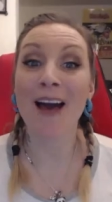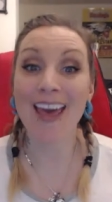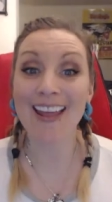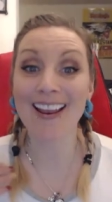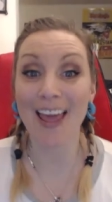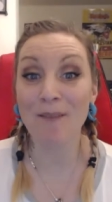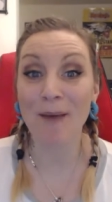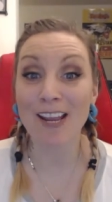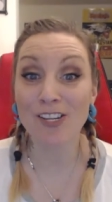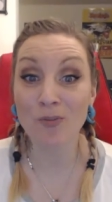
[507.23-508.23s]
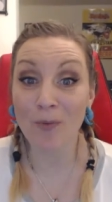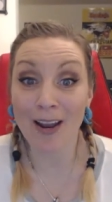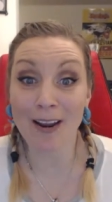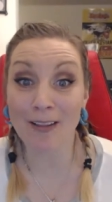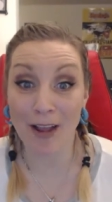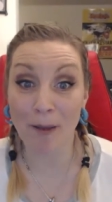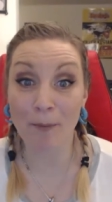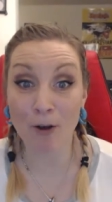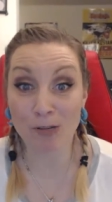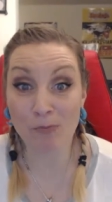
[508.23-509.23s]
but it like makes you want to like
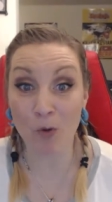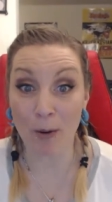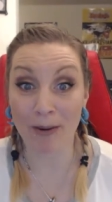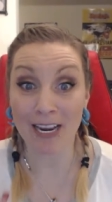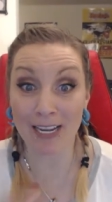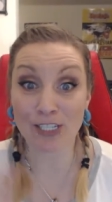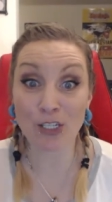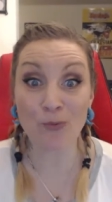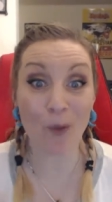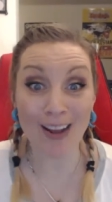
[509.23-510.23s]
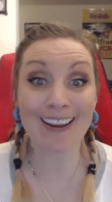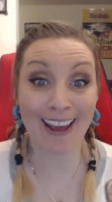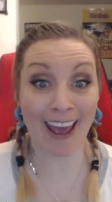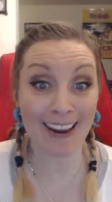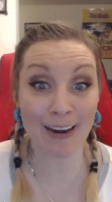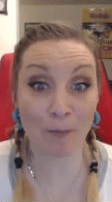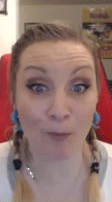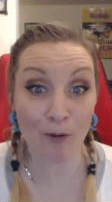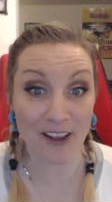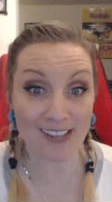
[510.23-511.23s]
post more because you want to gain them
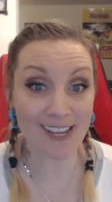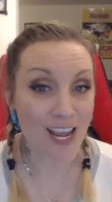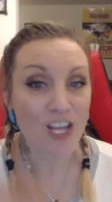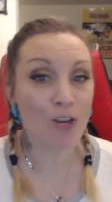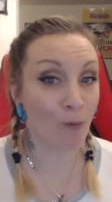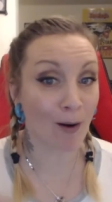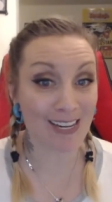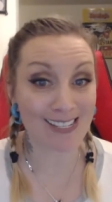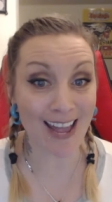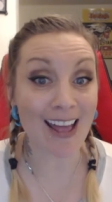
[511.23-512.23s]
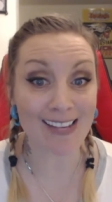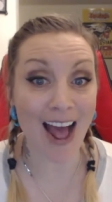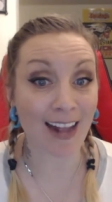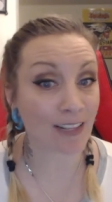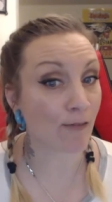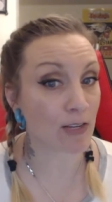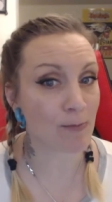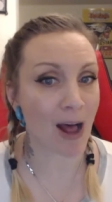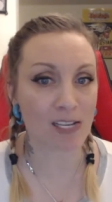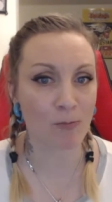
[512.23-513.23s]
points. You want to stay as active as
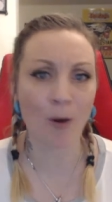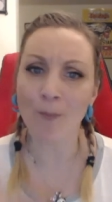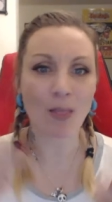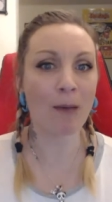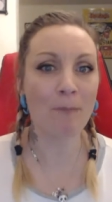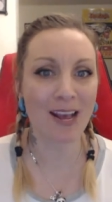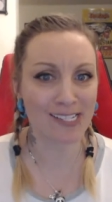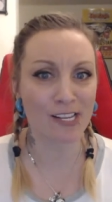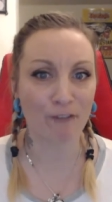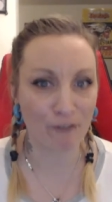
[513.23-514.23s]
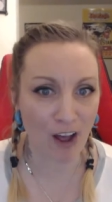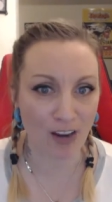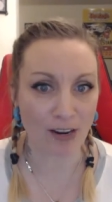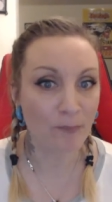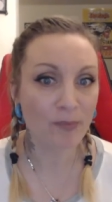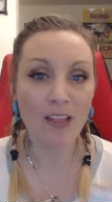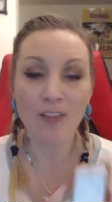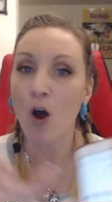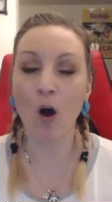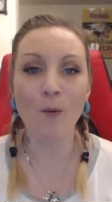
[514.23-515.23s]
possible. It makes it fun.
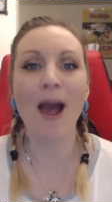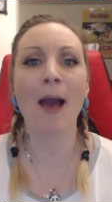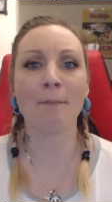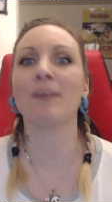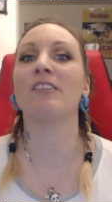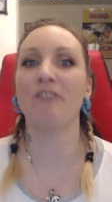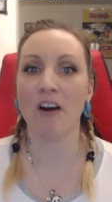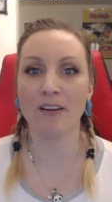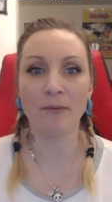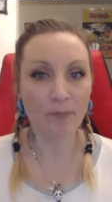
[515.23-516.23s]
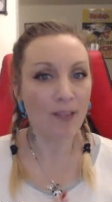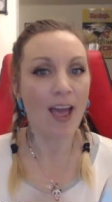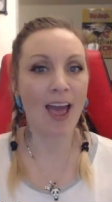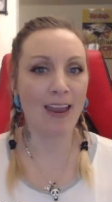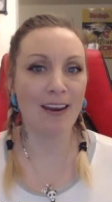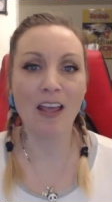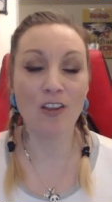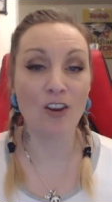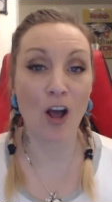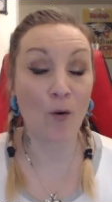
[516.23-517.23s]
The whole app is fun. And
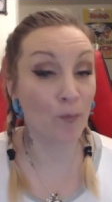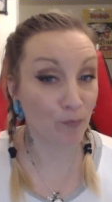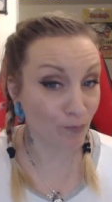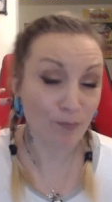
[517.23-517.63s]
you know,